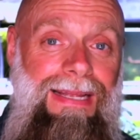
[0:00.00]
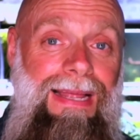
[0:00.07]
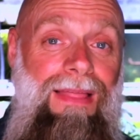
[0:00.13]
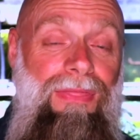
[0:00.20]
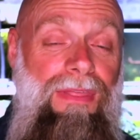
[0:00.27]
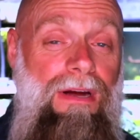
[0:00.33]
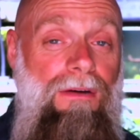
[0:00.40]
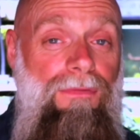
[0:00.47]
and
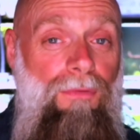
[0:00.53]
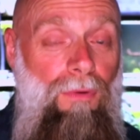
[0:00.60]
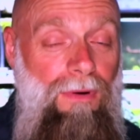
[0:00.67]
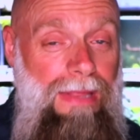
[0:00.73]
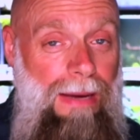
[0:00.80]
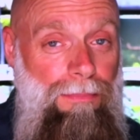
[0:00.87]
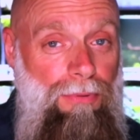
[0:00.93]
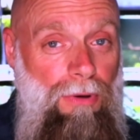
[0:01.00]
therefore
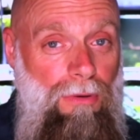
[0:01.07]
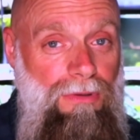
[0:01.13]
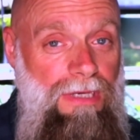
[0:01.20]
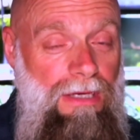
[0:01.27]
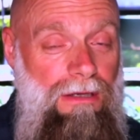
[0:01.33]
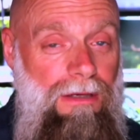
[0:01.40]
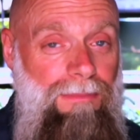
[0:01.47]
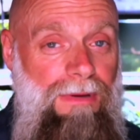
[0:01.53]
that protein
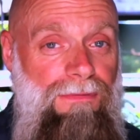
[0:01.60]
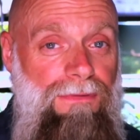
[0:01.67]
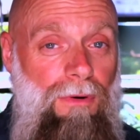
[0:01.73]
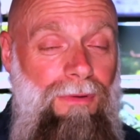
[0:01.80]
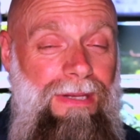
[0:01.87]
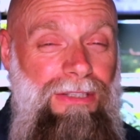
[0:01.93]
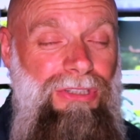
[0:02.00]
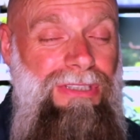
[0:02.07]
could be
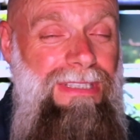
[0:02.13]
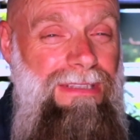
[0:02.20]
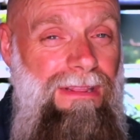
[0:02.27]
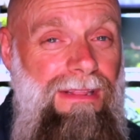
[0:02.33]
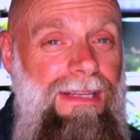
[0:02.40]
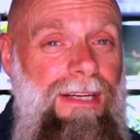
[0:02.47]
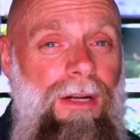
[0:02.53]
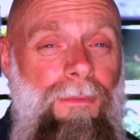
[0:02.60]
folding just a
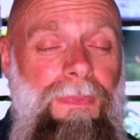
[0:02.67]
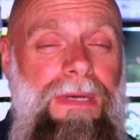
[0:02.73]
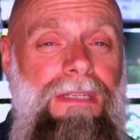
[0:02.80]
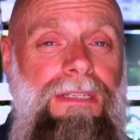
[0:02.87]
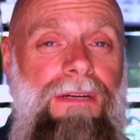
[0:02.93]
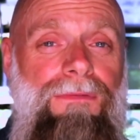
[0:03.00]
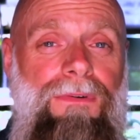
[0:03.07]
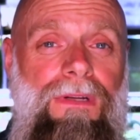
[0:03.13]
little bit
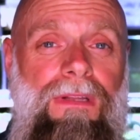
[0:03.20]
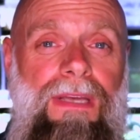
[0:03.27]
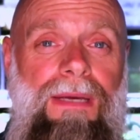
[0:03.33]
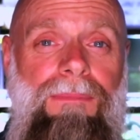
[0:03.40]
differently.